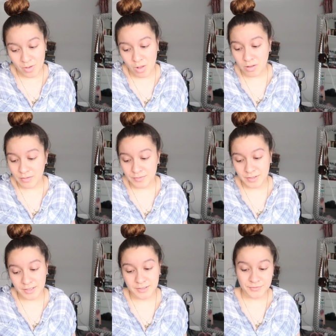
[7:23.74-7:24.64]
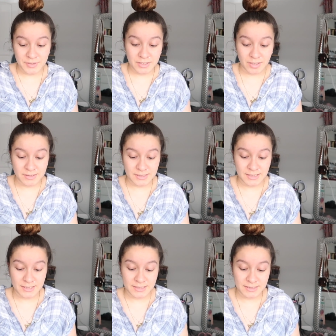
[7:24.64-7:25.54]
all of the feet
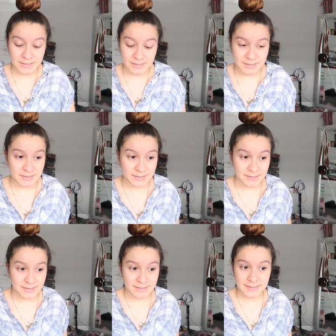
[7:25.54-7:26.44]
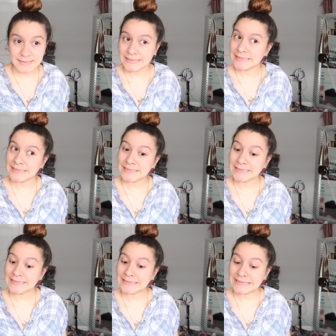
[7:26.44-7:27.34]
content
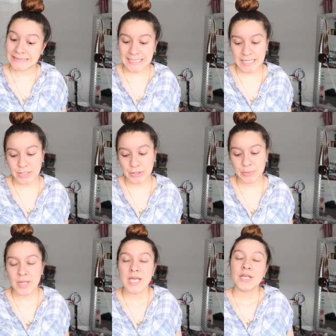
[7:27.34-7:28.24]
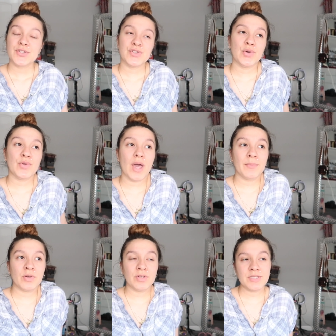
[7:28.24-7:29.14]
that I do. So
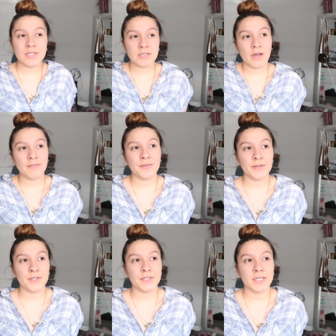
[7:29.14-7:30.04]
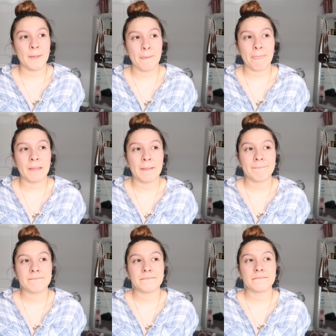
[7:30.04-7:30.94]
I'm going to cover,
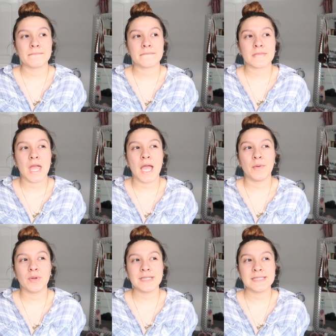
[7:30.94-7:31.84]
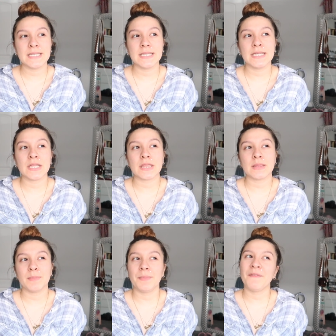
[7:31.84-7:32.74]
I want to say
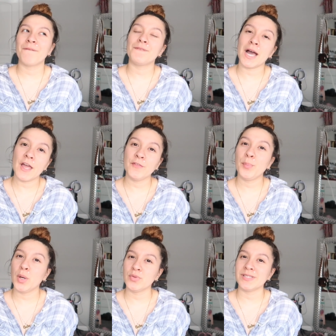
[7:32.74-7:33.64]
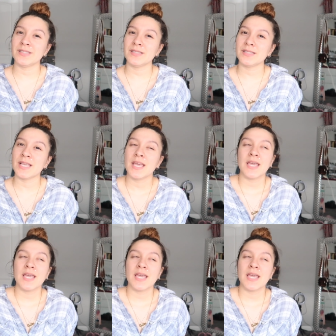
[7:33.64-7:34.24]
maybe five poses